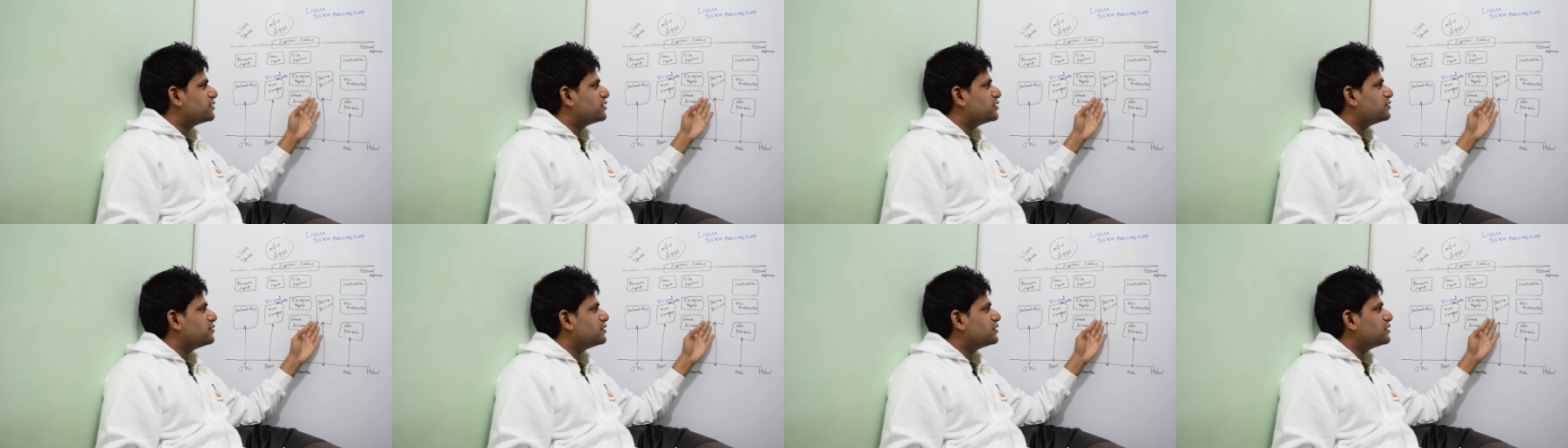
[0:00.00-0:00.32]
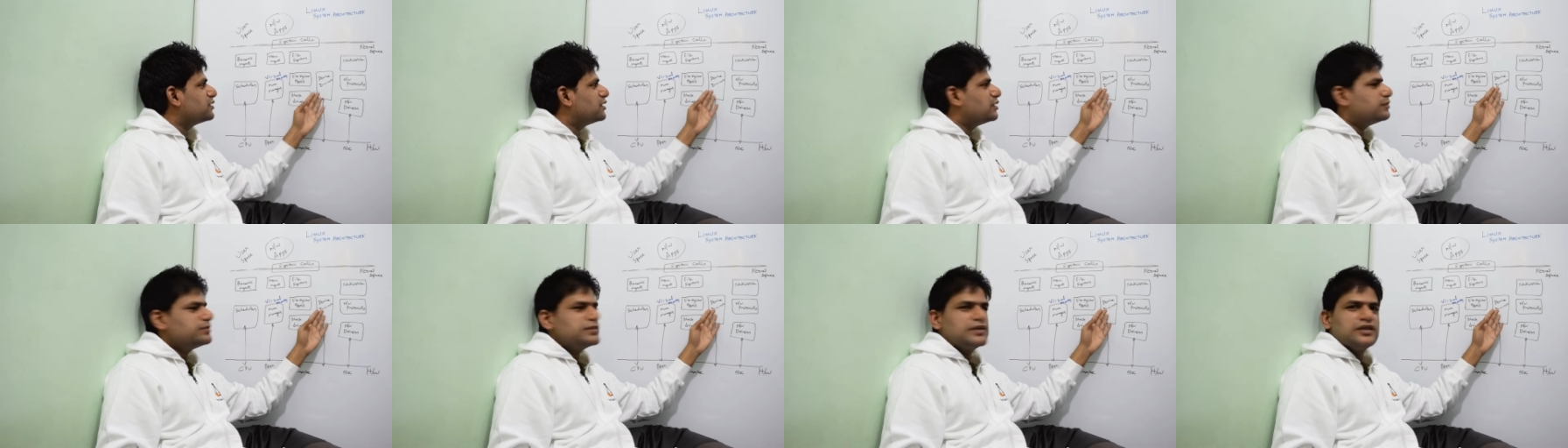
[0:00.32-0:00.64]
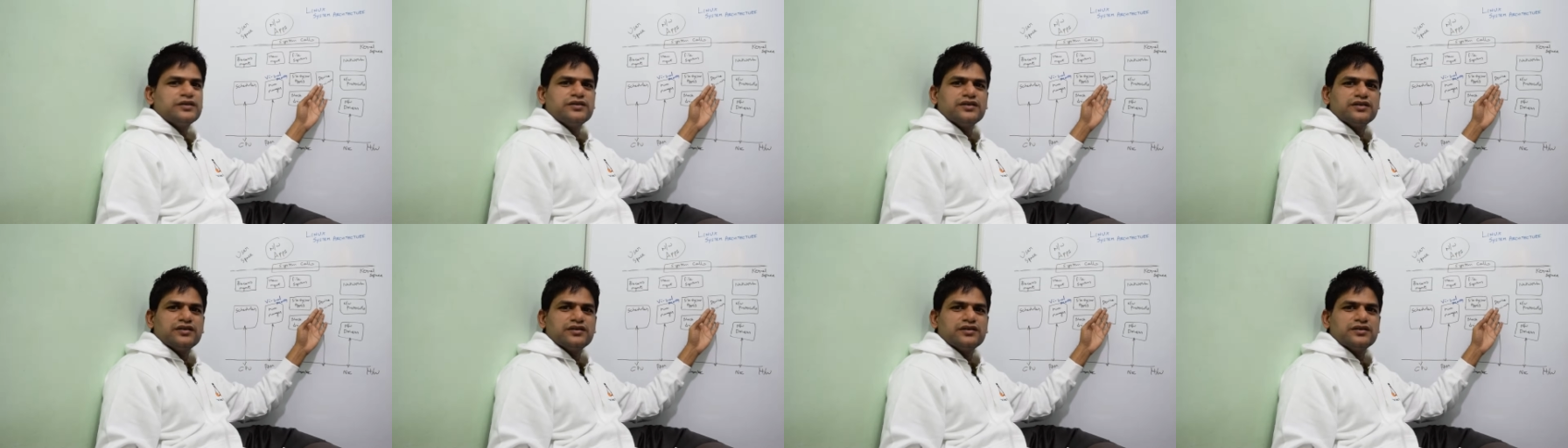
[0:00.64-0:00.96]
driver
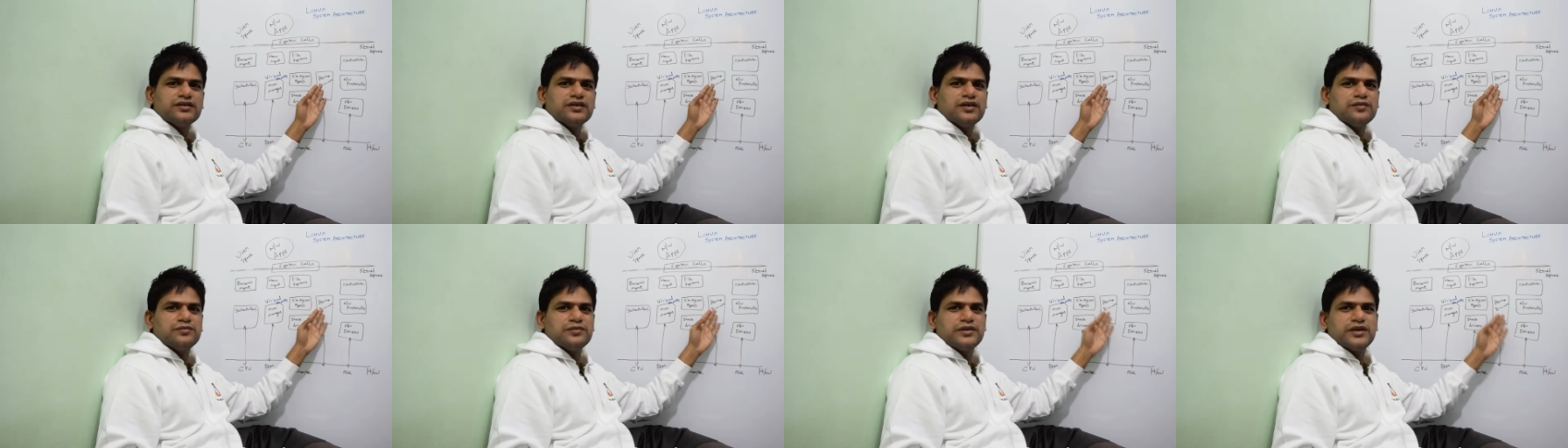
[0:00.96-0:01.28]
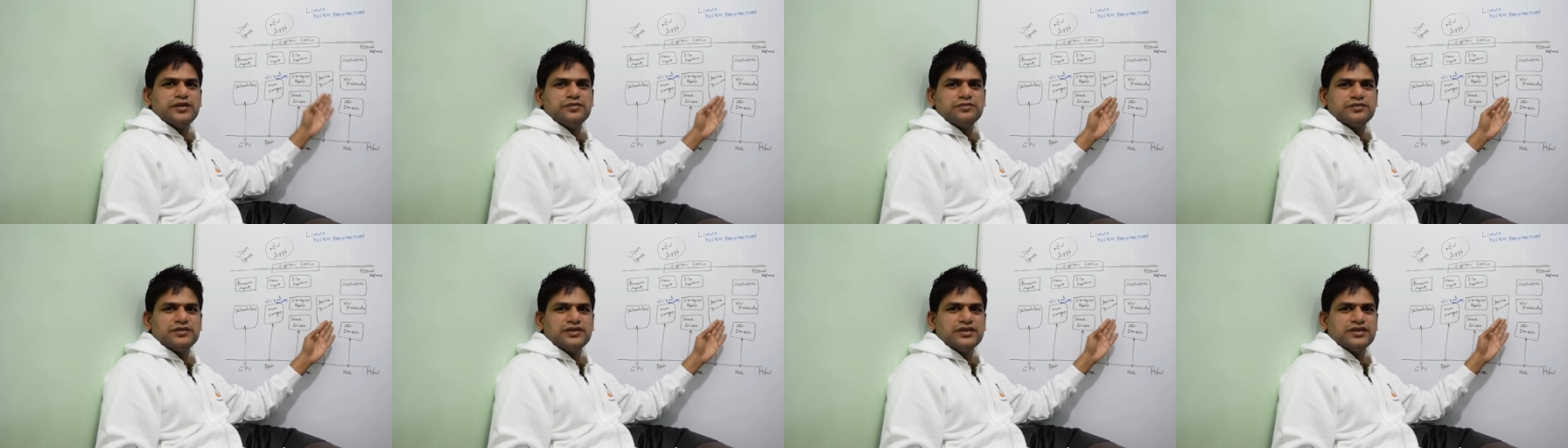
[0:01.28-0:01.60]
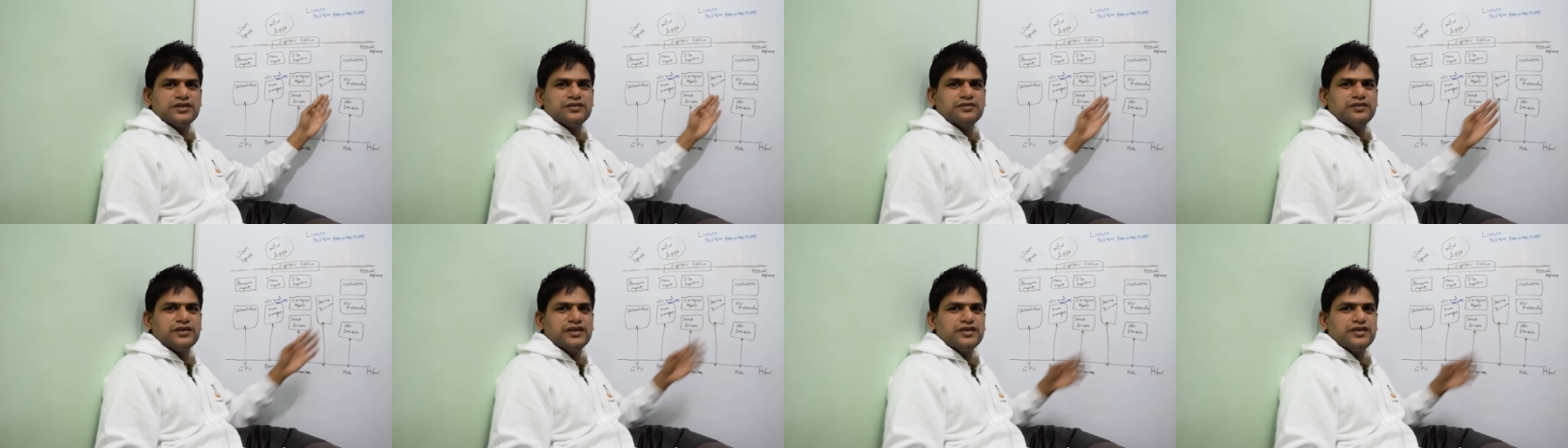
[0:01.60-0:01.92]
sometimes
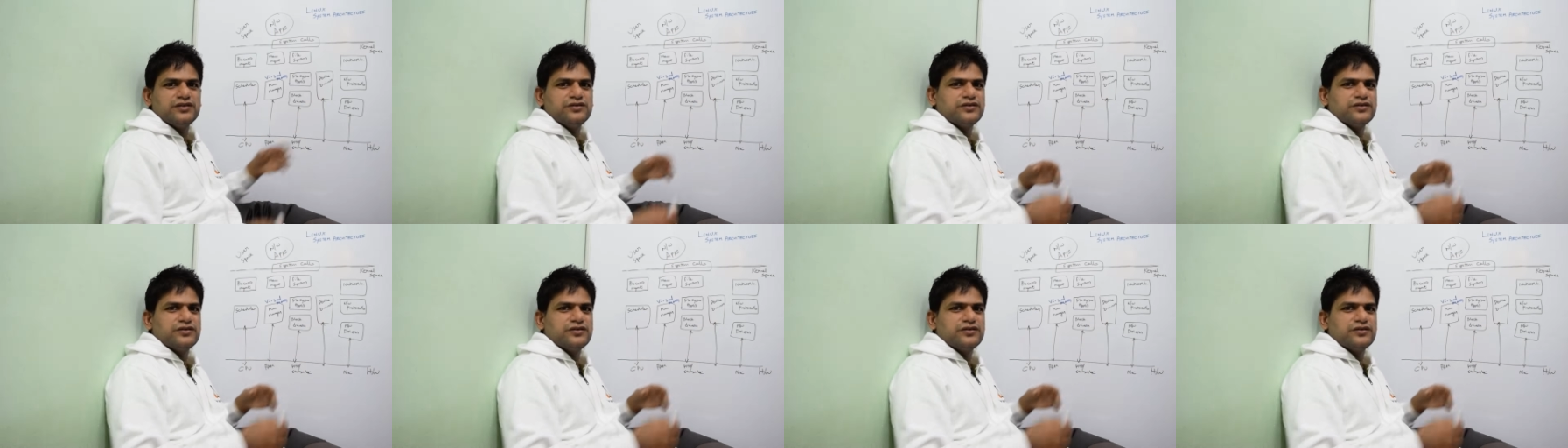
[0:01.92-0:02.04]
this way.